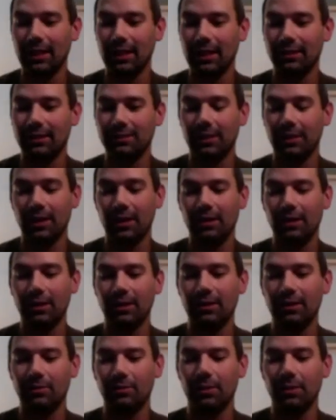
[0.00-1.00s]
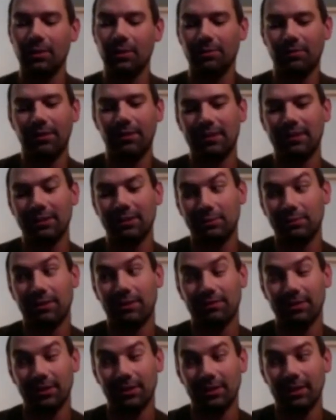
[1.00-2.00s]
Stuck on Earth. One of the fun things
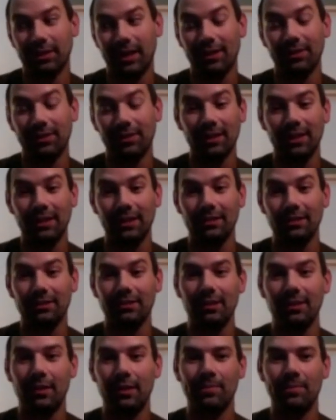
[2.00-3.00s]
about Flickr, I think, is